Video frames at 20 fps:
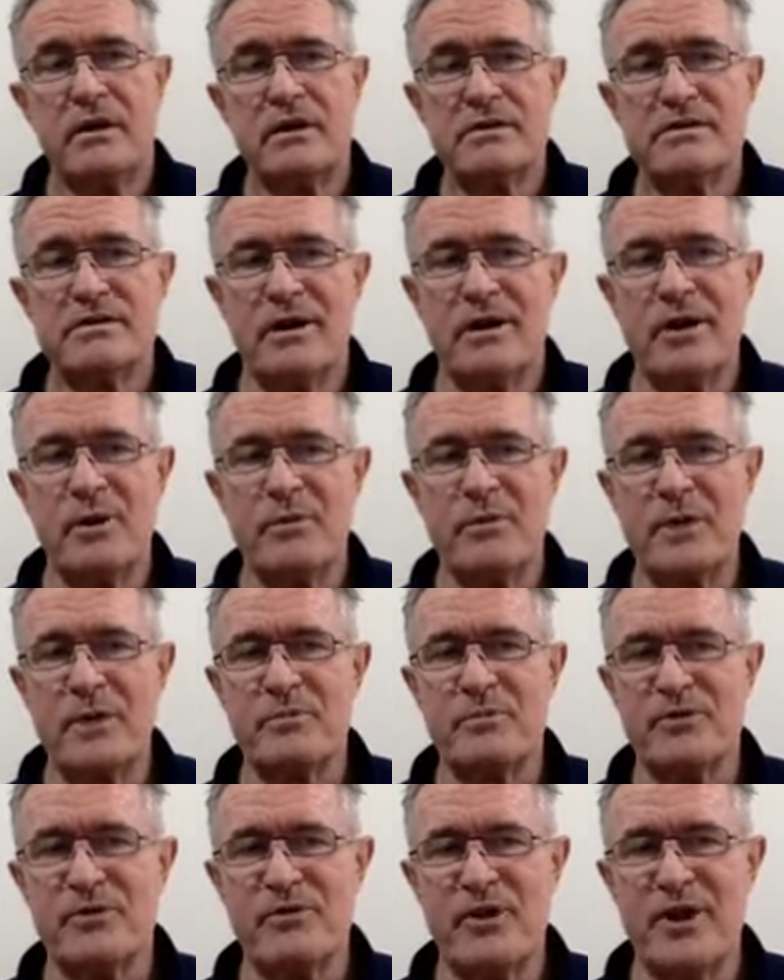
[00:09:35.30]
So I hope that
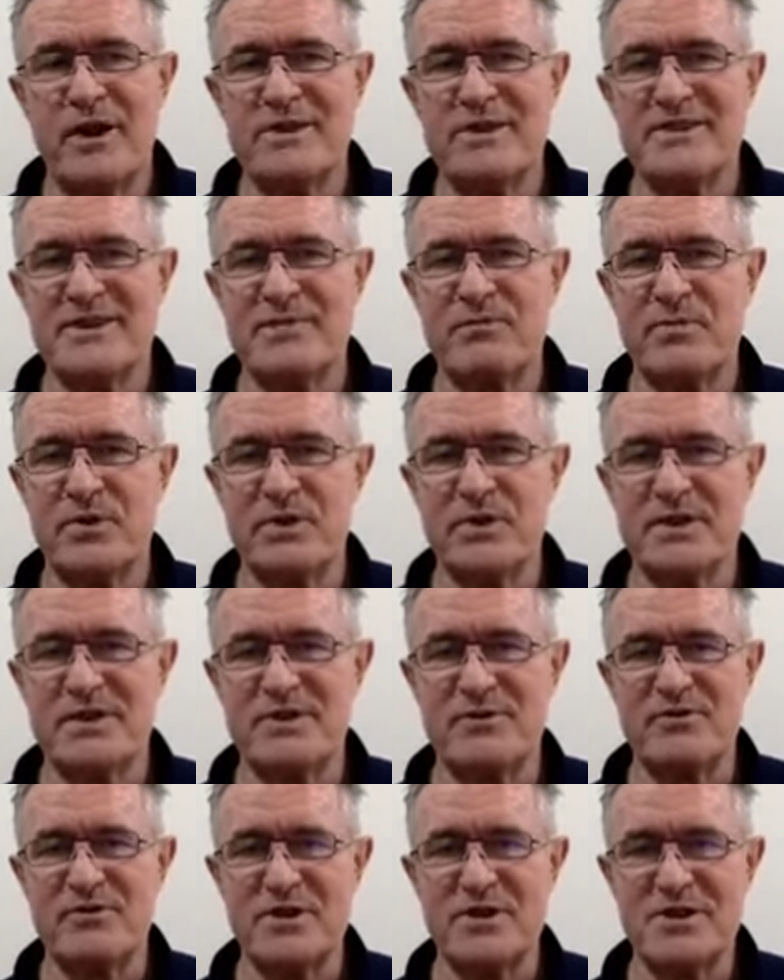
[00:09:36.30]
provides a pretty
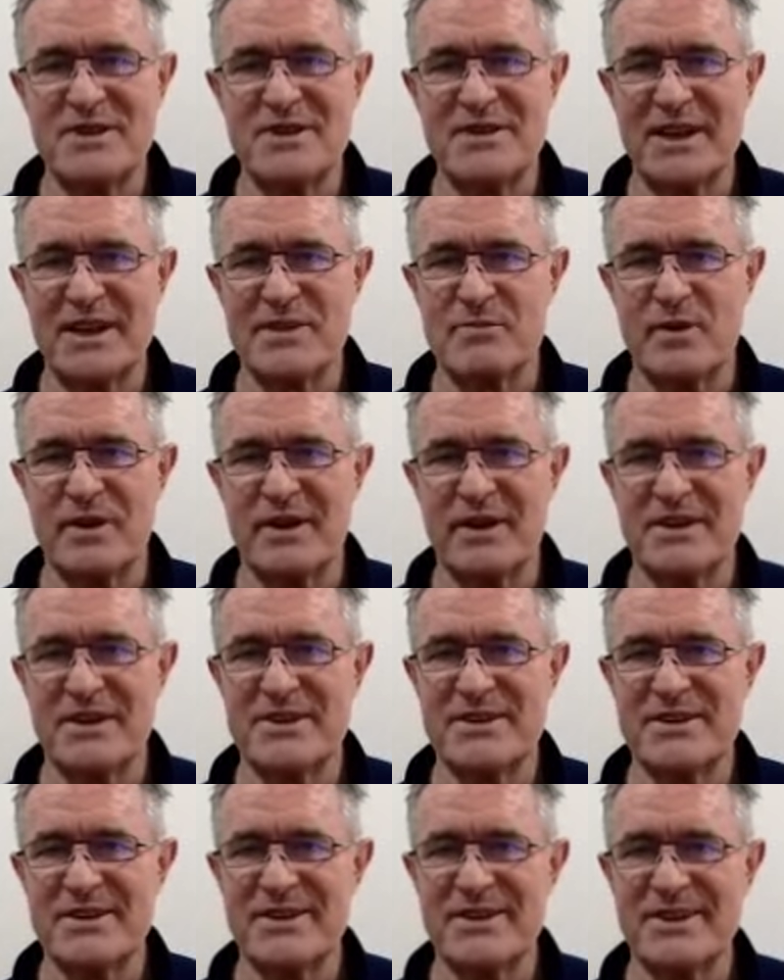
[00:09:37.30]
sufficient
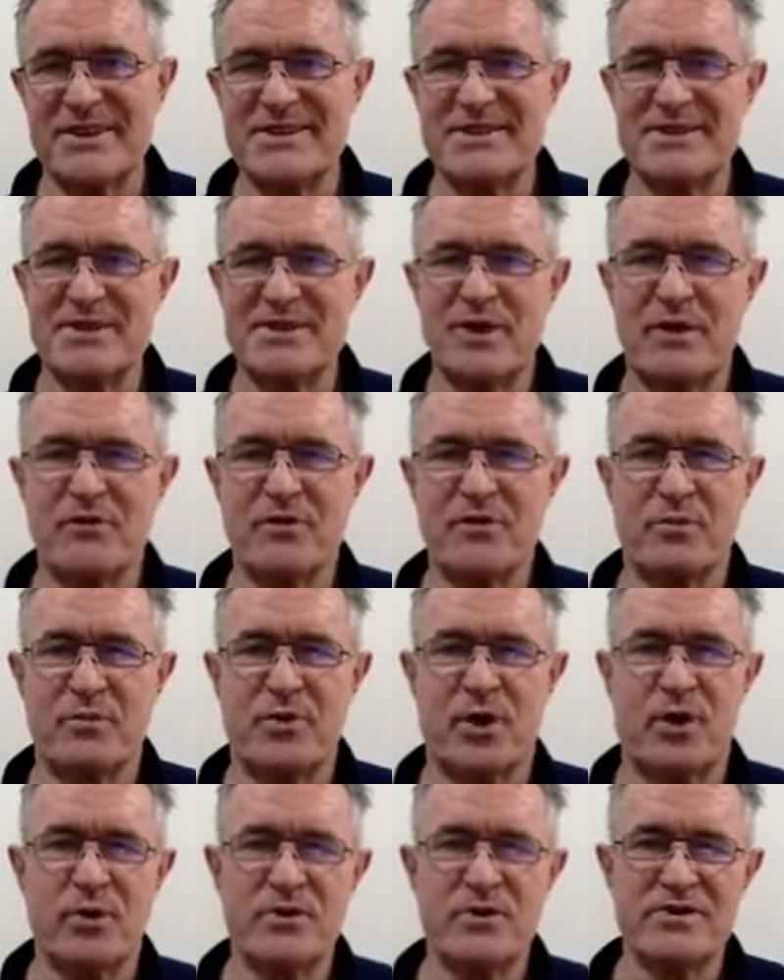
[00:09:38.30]
explanation. I guess it's time for the
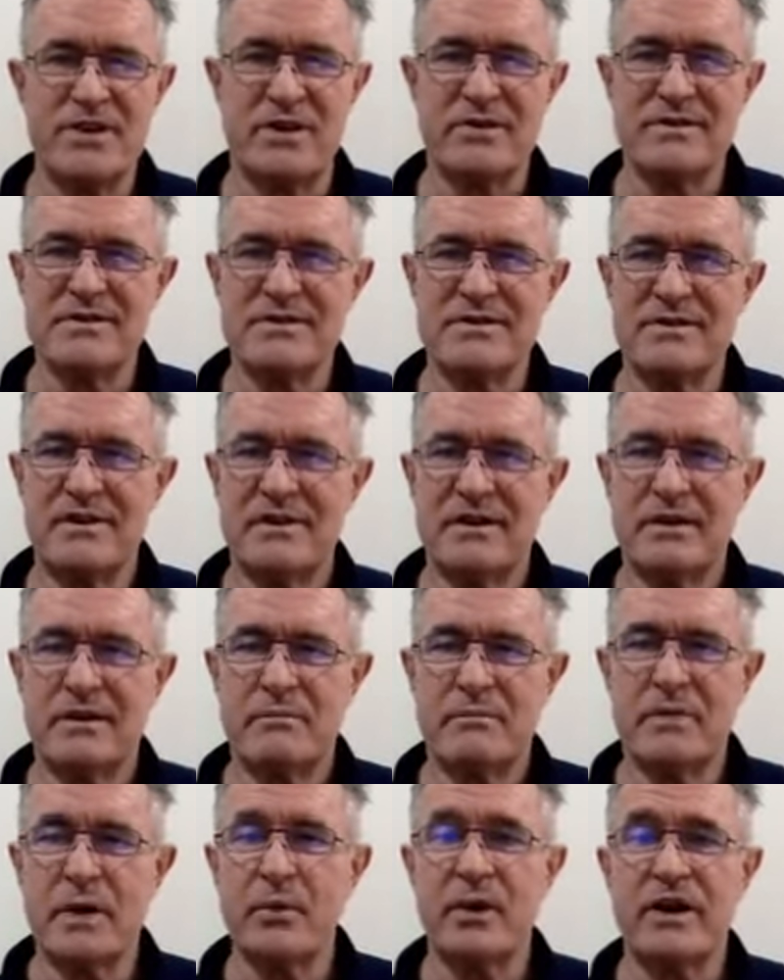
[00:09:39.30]
poll results.
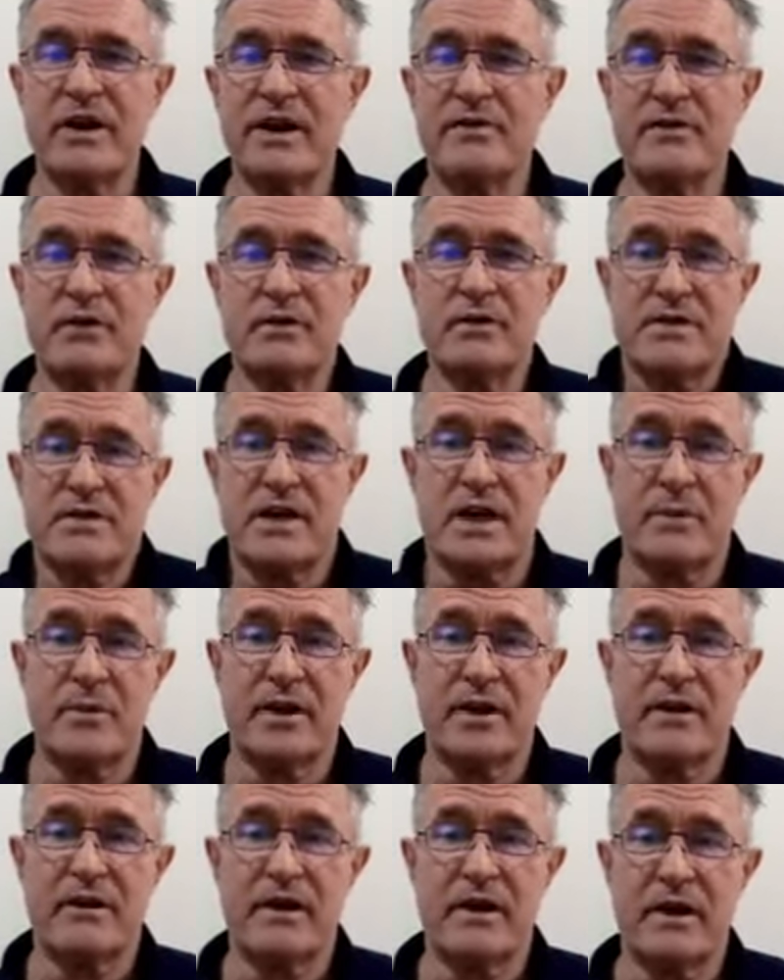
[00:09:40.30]
Maybe we can have a little chat
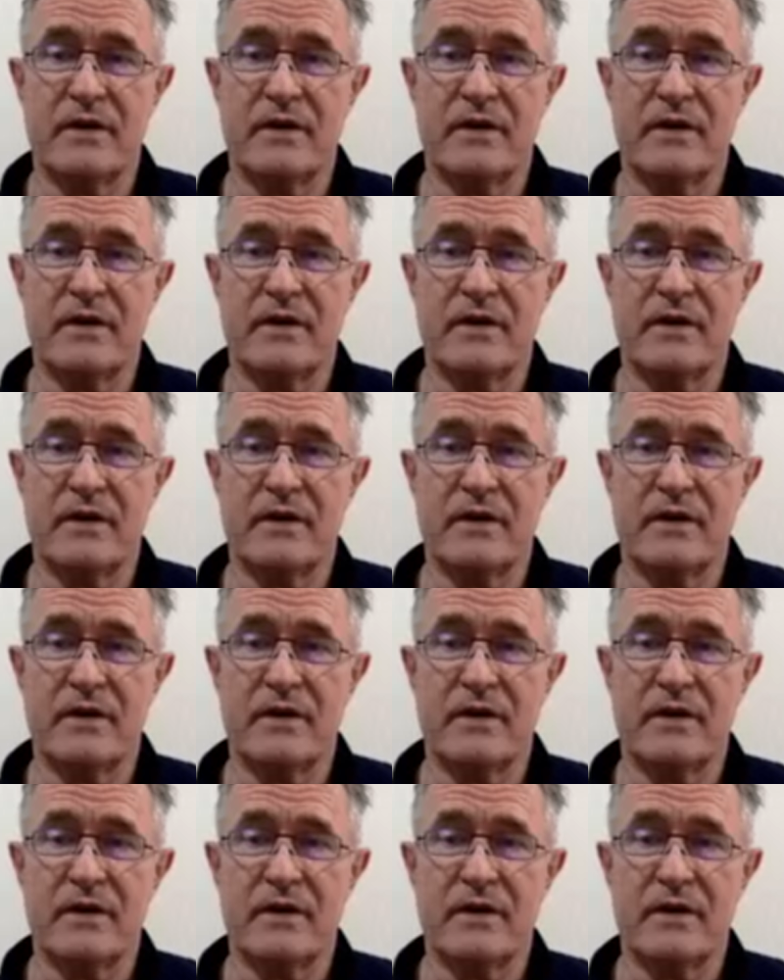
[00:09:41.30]
about that